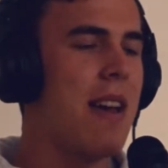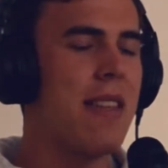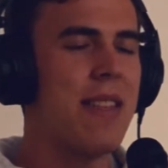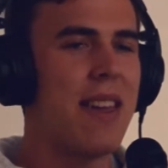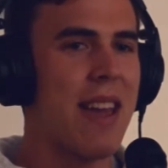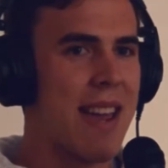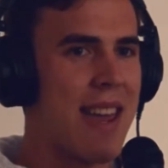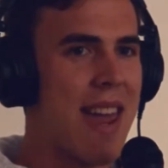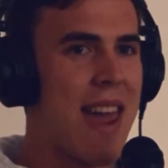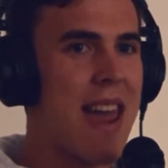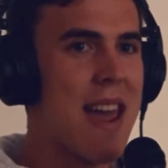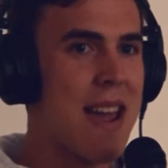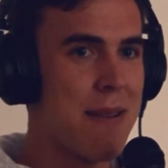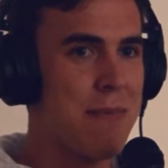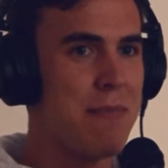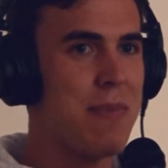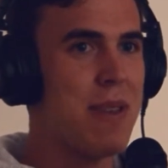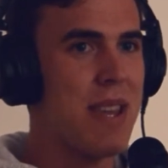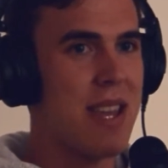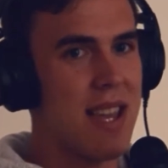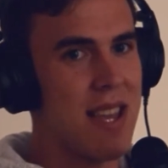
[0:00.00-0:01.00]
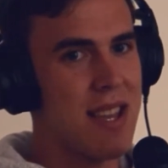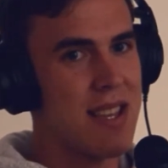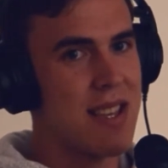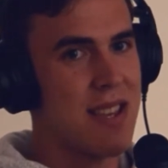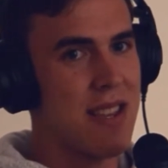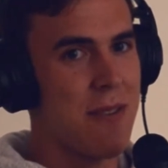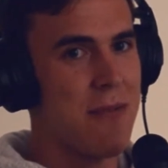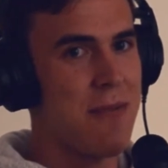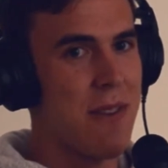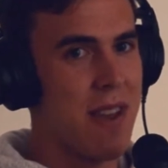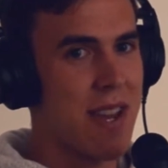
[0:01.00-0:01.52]
that can be
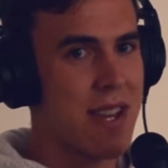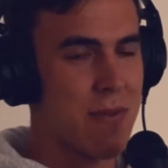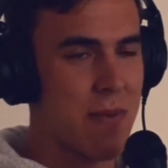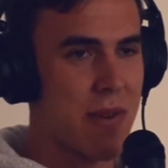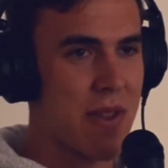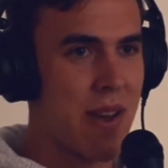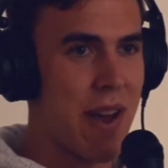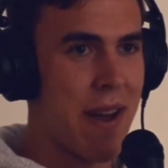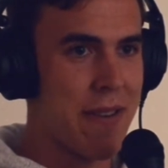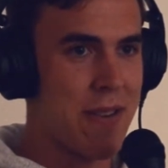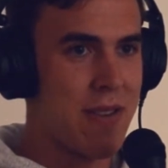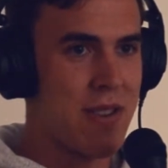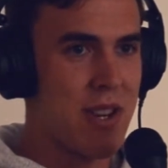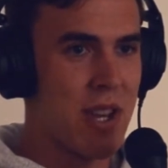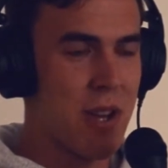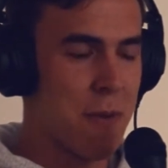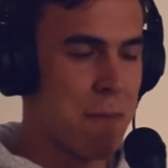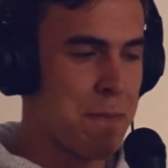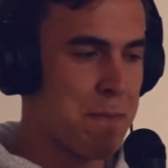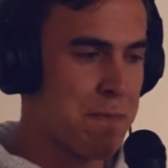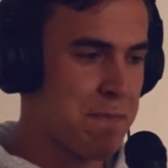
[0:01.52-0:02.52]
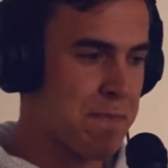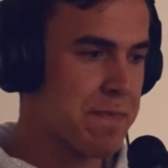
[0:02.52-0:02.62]
easily fixed with autotune